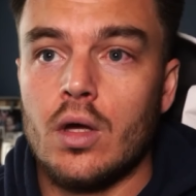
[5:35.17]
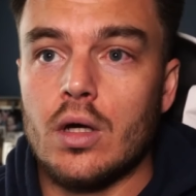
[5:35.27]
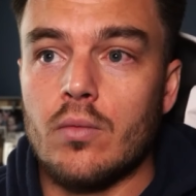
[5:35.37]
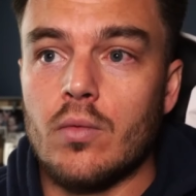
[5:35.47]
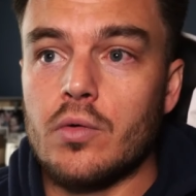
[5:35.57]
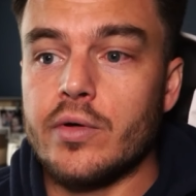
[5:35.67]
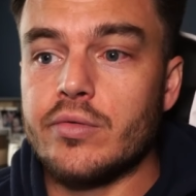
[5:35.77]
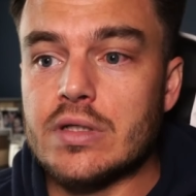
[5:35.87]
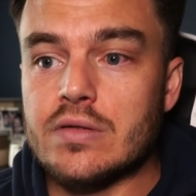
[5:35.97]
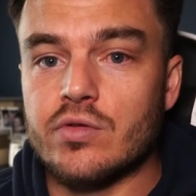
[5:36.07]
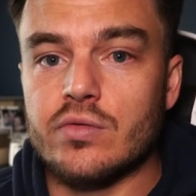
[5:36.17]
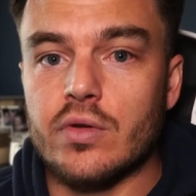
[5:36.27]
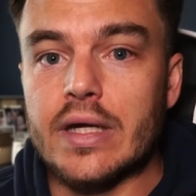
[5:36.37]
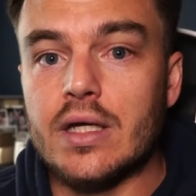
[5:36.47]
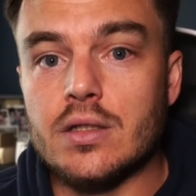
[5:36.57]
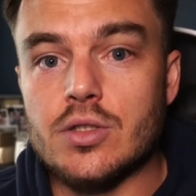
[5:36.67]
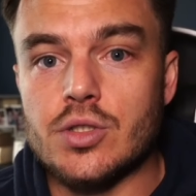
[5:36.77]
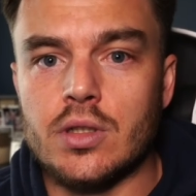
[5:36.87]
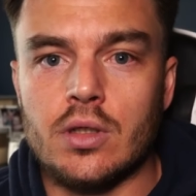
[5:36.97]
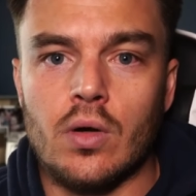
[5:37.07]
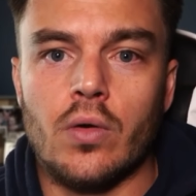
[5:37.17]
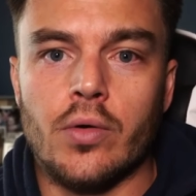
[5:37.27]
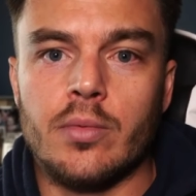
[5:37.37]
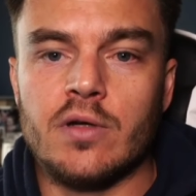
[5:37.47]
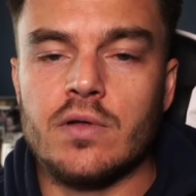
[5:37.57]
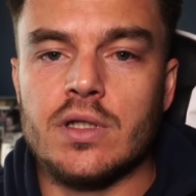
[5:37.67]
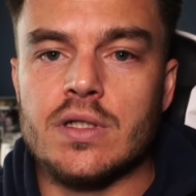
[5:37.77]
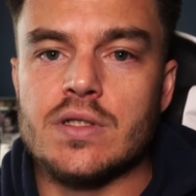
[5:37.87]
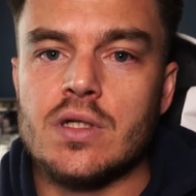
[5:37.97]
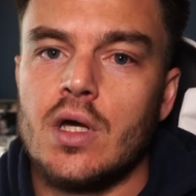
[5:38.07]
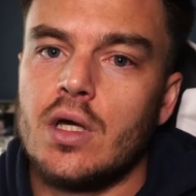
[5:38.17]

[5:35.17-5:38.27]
what we would consider like conditioning or aerobic fitness.